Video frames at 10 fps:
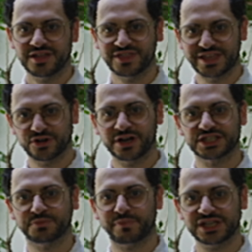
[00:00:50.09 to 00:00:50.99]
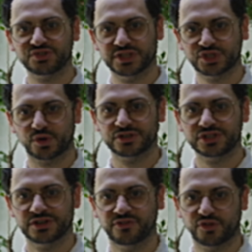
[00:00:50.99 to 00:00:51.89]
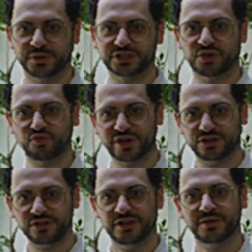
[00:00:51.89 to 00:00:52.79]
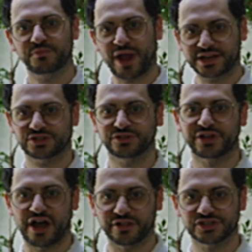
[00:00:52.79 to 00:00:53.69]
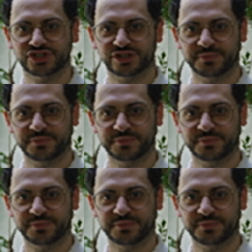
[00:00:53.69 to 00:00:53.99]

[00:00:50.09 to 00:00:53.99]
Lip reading: the internet's best resource for building real, practical knowledge.